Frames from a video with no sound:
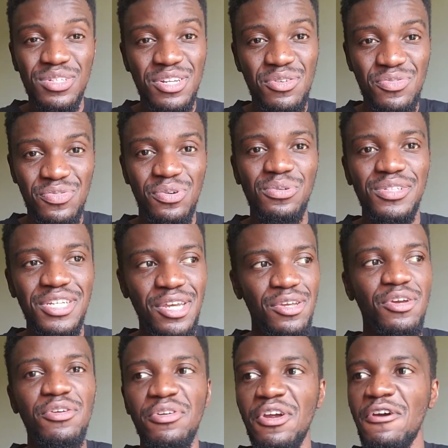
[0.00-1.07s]
phones a
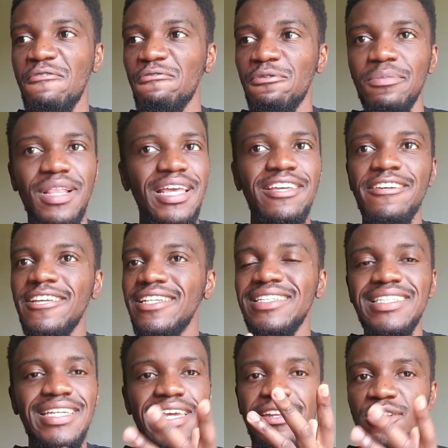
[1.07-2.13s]
year from like
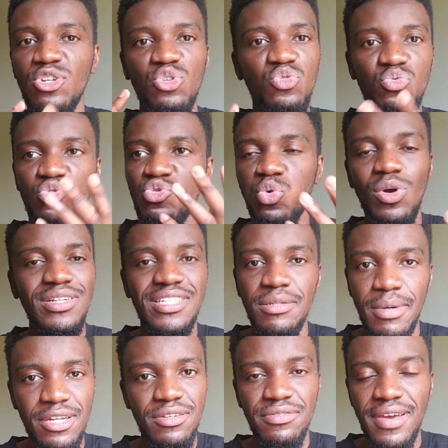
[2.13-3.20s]
10 to 20
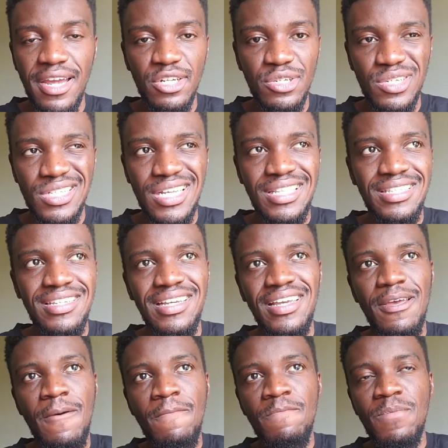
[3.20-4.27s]
manufacturers, and
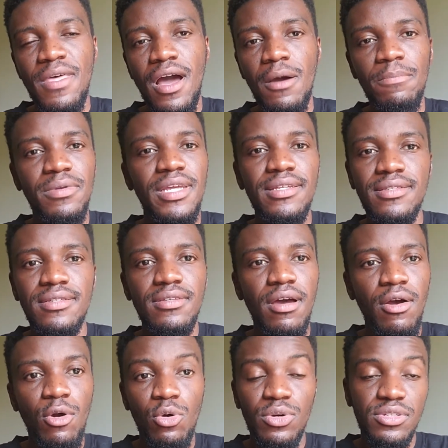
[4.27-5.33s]
updates
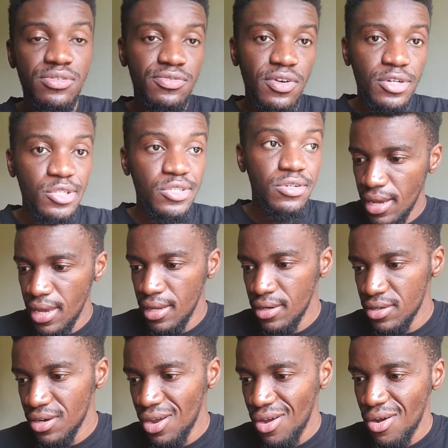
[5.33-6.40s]
are always fudged.
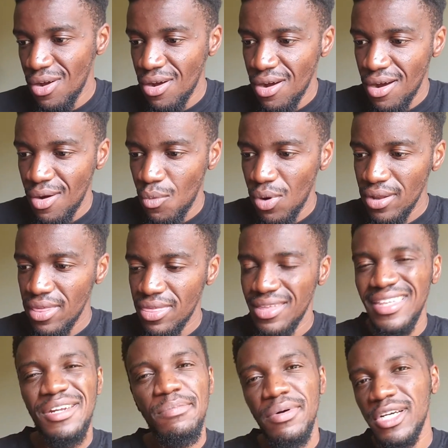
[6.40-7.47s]
And one thing
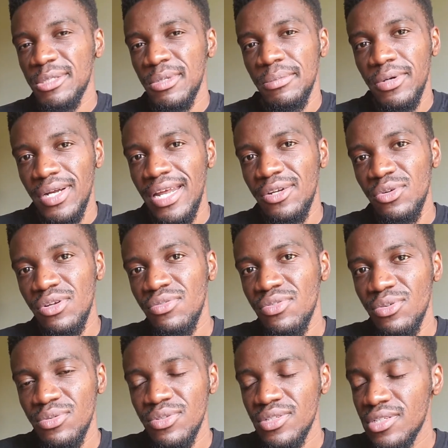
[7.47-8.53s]
that bugs me about Android
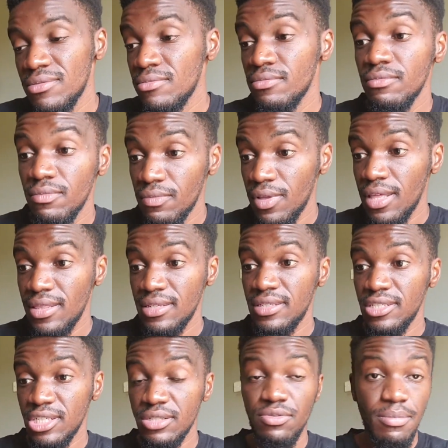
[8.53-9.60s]
phones, and this
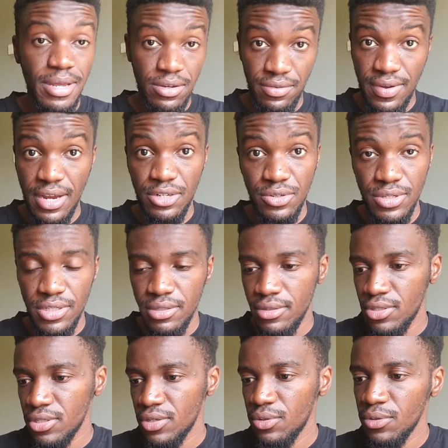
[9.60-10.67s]
is just for manufacturers in
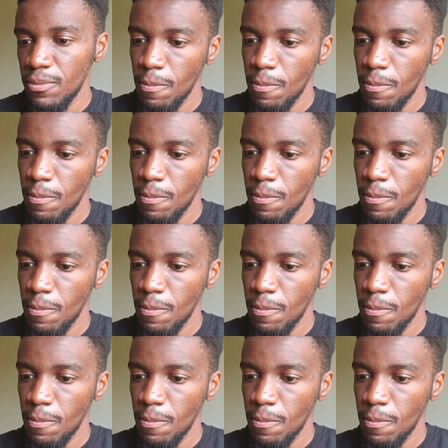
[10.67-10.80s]
general,